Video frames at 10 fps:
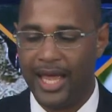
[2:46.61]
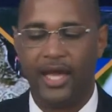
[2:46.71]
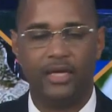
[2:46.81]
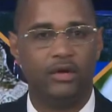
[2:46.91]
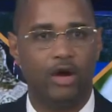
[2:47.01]

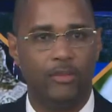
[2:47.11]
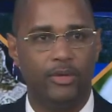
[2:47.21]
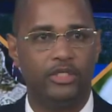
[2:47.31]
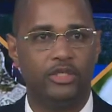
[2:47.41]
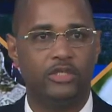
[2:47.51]
and
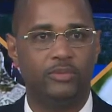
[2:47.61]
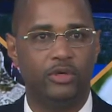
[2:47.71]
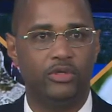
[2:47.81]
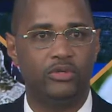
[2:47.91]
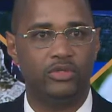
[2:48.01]
garbage
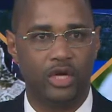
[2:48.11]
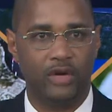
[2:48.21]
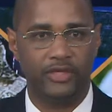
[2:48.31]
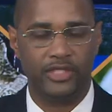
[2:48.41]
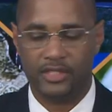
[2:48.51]
disposal
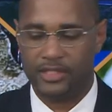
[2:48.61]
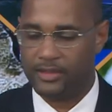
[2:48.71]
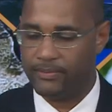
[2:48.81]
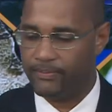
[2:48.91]
services.